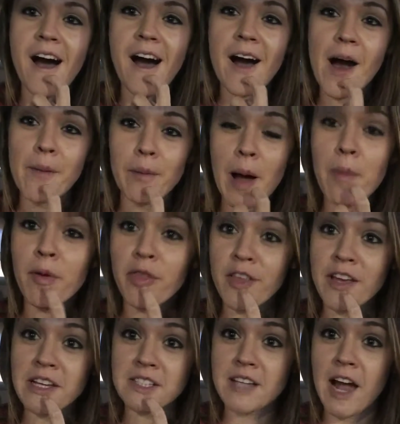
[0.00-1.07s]
a couple
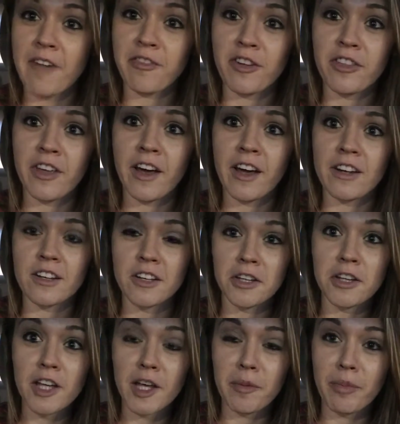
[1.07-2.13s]
things after that
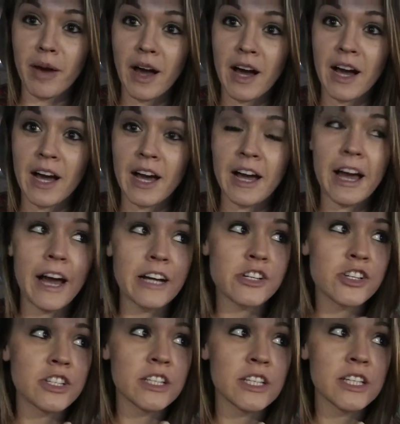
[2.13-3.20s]
clip. I
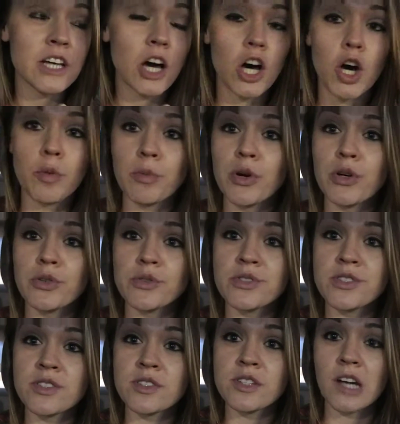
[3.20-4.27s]
actually
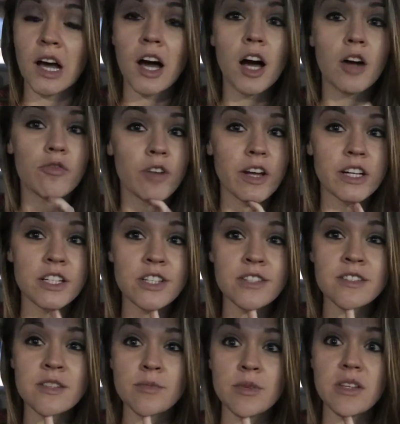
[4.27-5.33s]
almost ran into
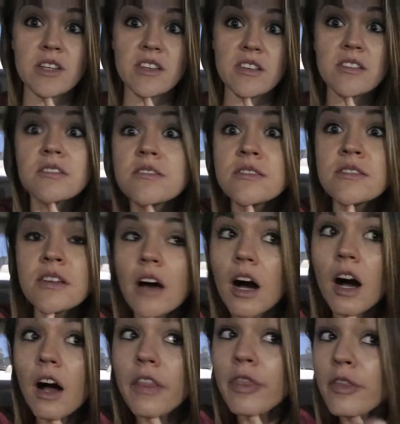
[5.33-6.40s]
some geese
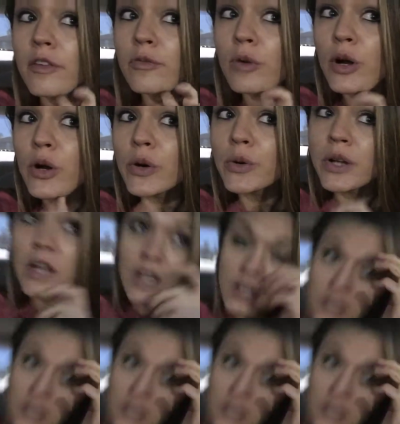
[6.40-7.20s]
on the road.